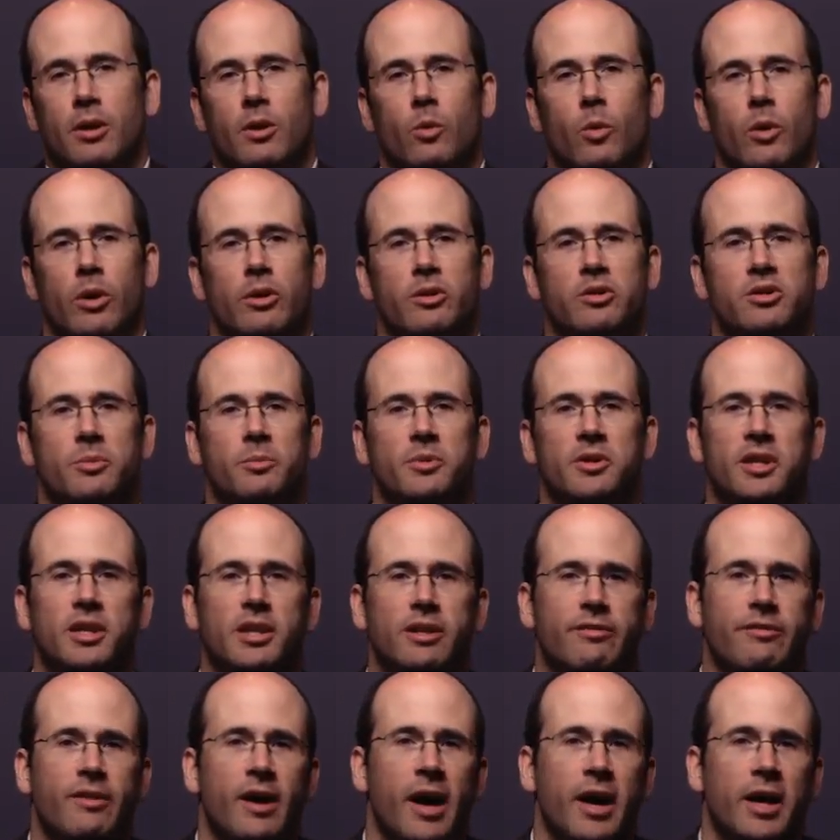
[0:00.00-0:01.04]
What are some
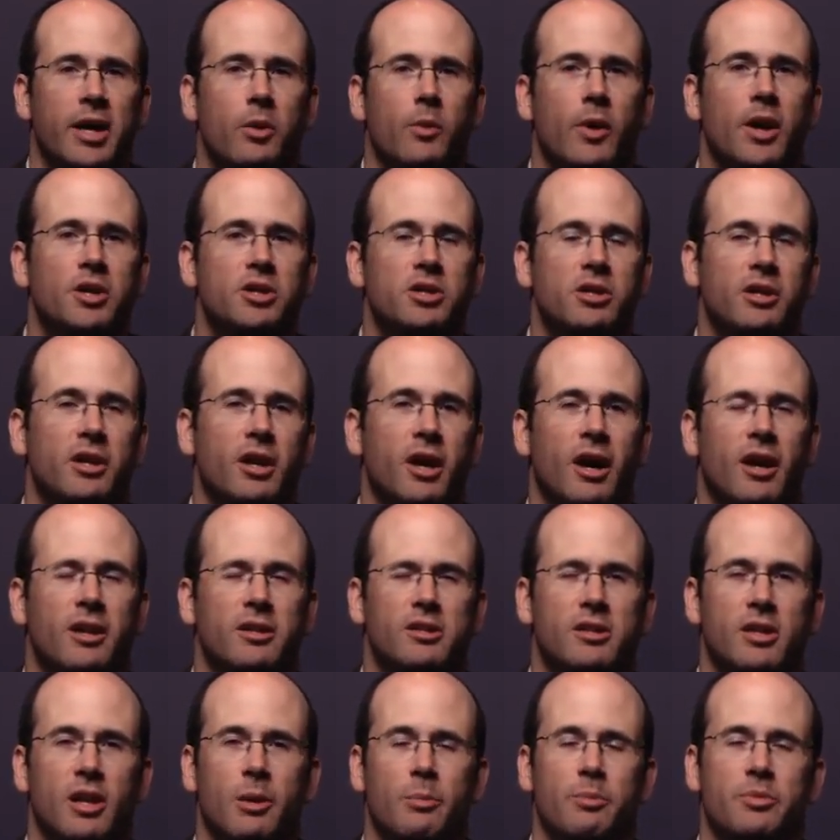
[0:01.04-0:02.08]
key valuation
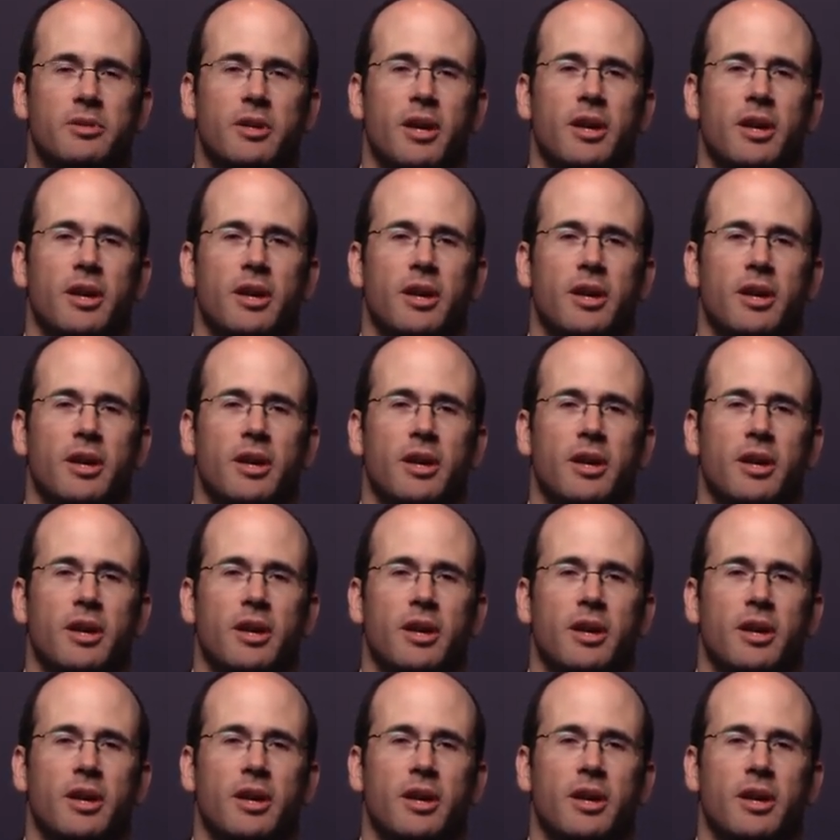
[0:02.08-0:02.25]
concepts